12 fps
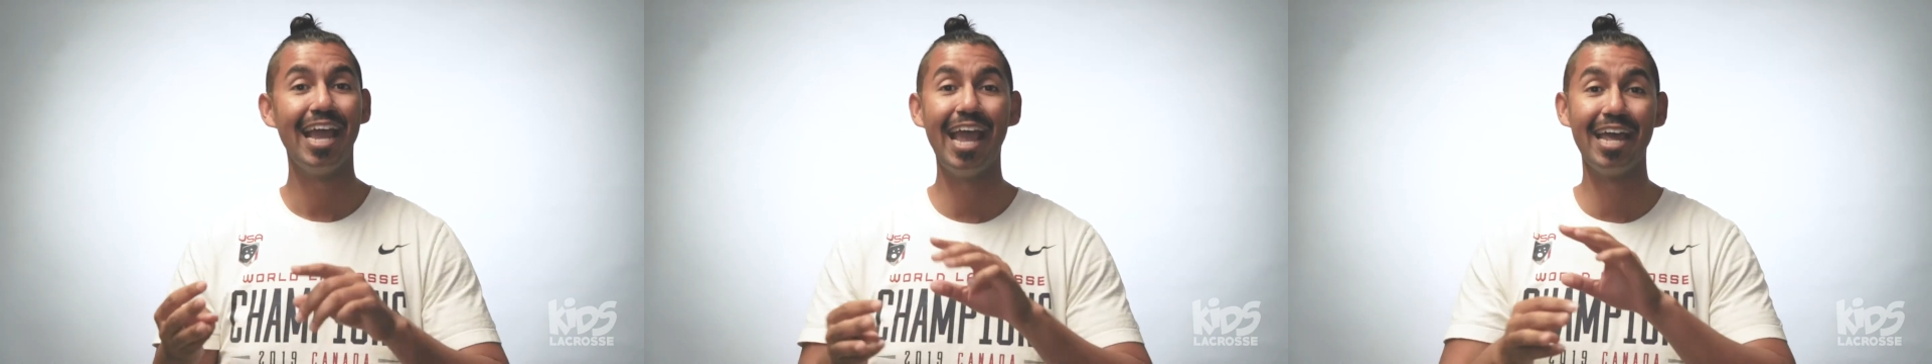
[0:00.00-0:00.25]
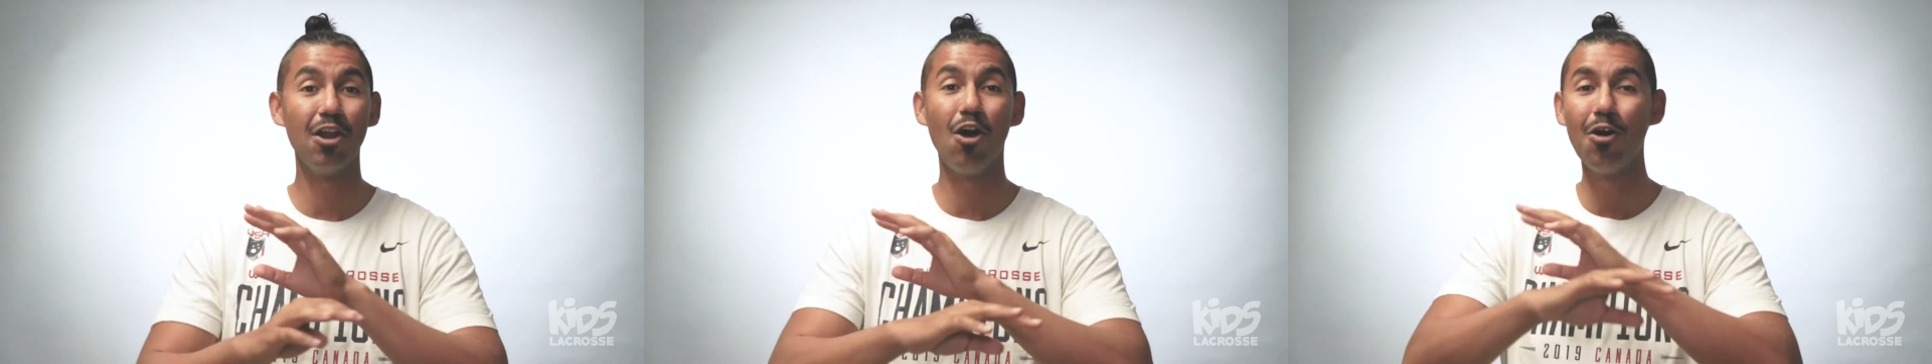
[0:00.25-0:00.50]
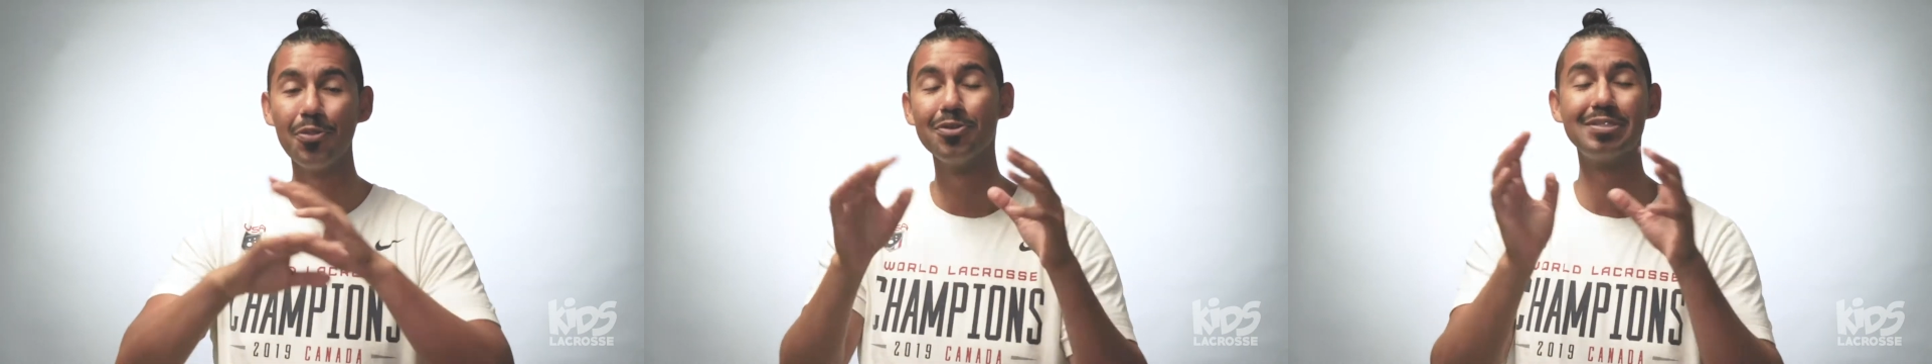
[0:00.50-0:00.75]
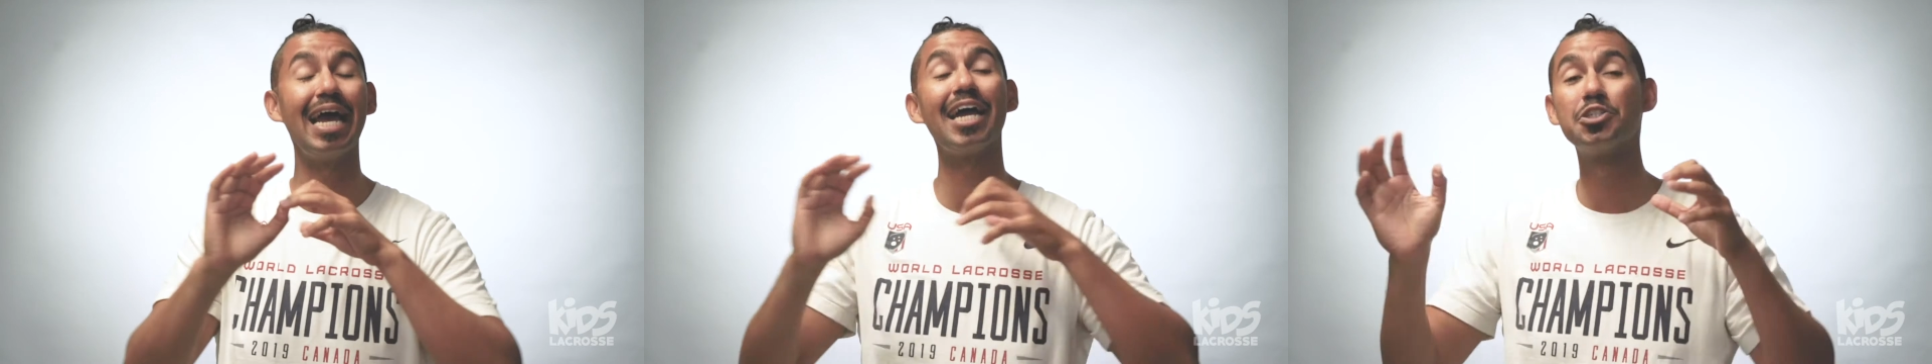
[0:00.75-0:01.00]
and all
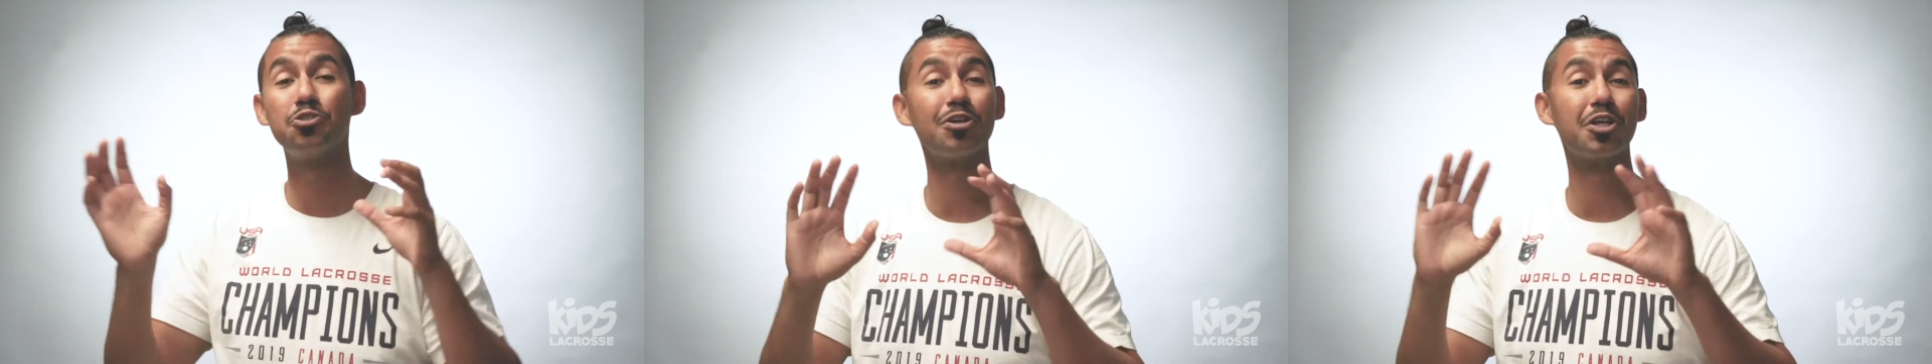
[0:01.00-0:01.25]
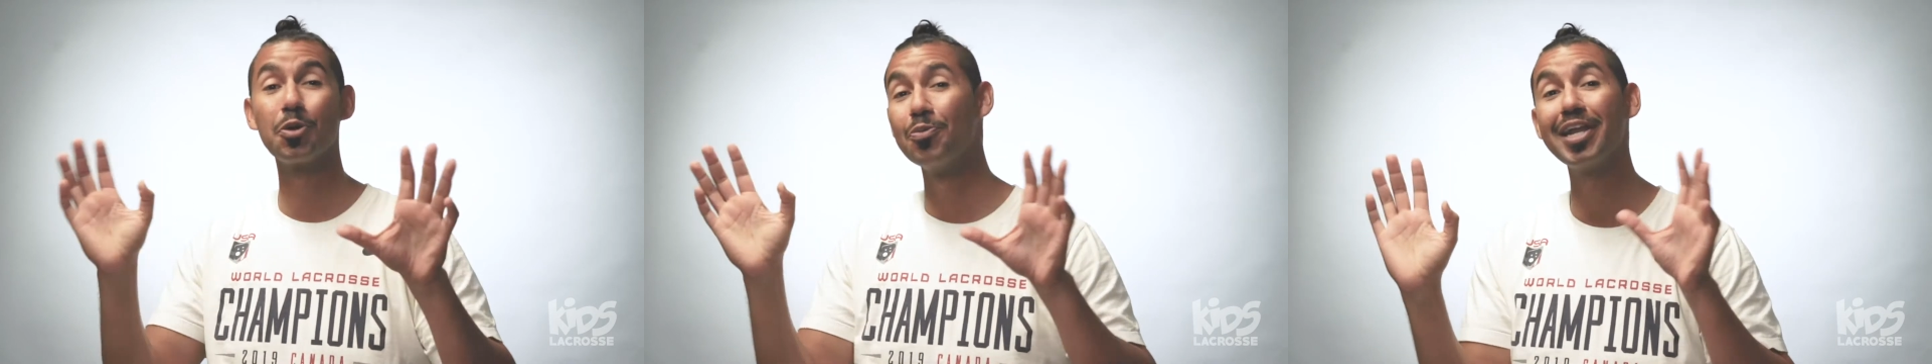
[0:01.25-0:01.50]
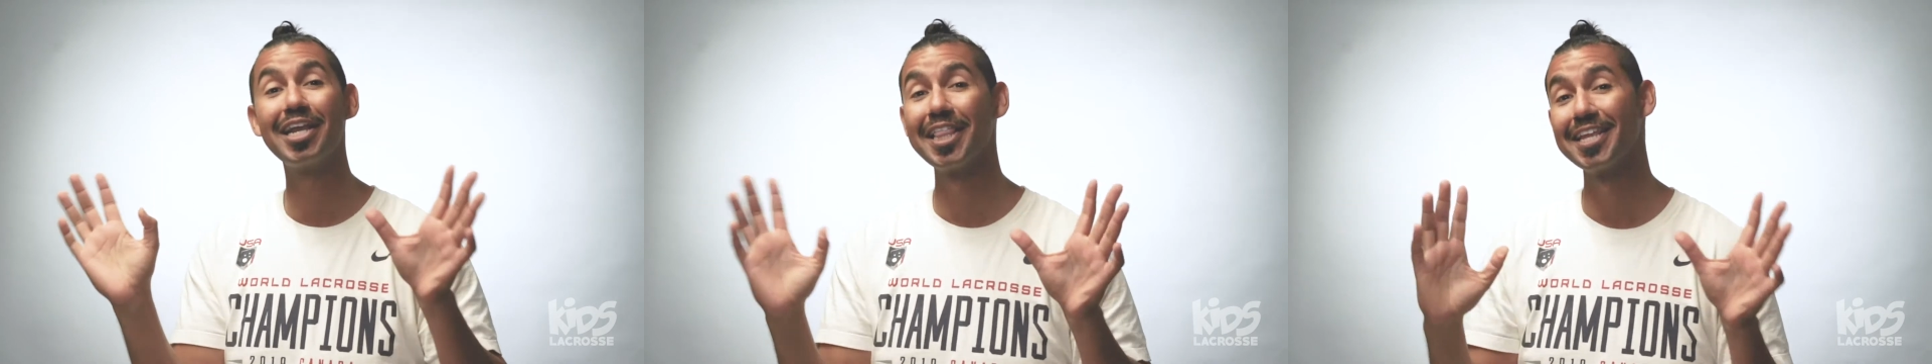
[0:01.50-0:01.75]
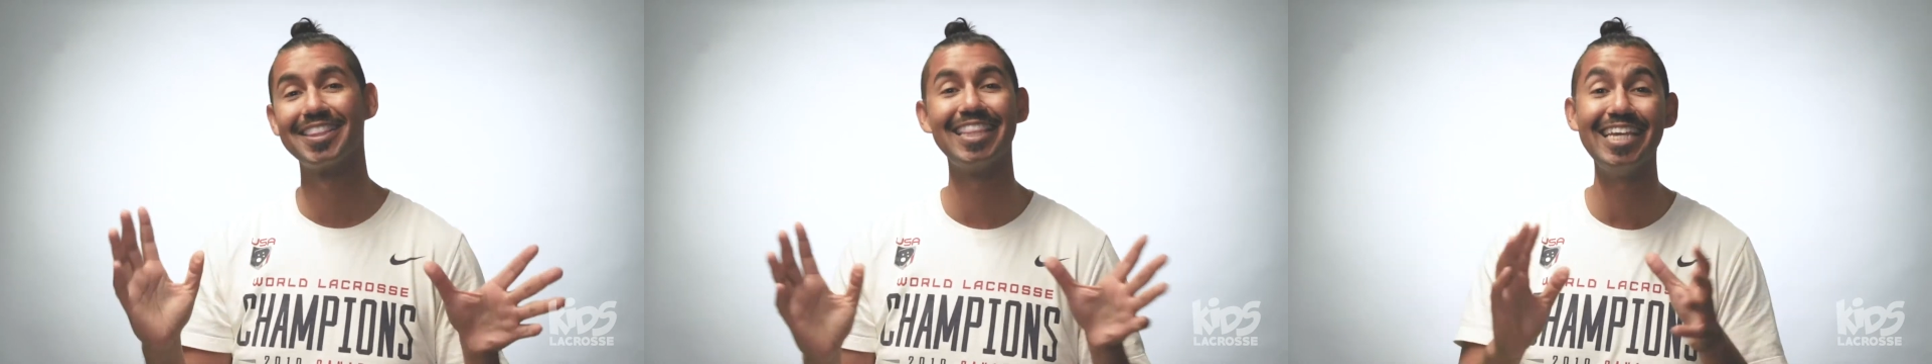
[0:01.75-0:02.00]
those
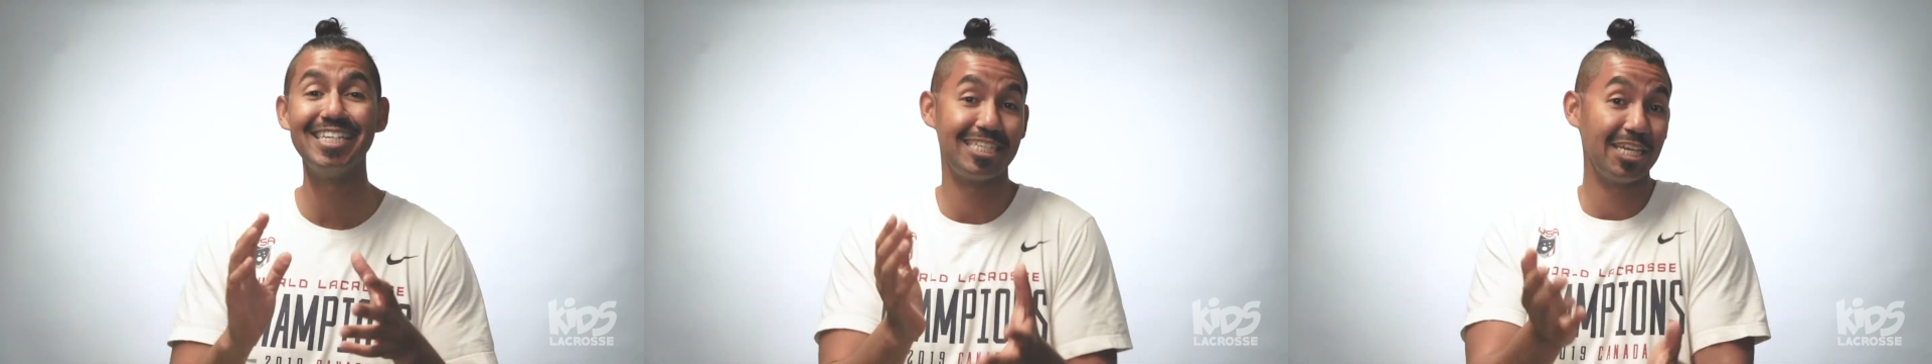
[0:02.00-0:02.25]
extracurricular things